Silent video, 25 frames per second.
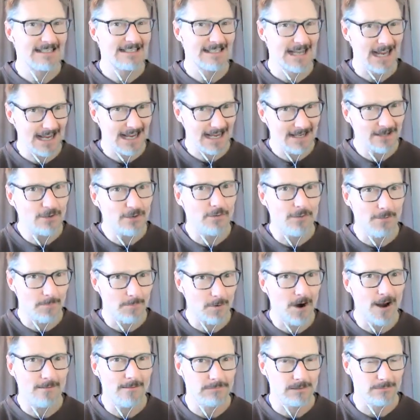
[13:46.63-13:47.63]
to handle the
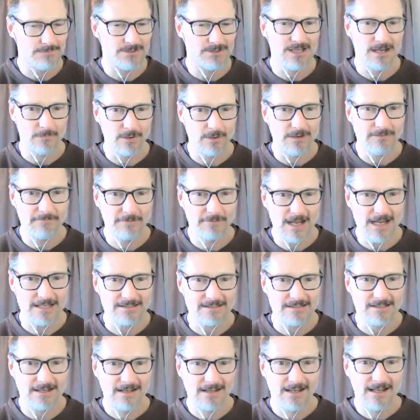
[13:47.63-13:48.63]
problems that we
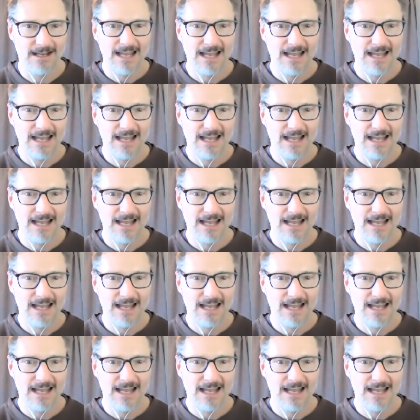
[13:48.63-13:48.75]
face.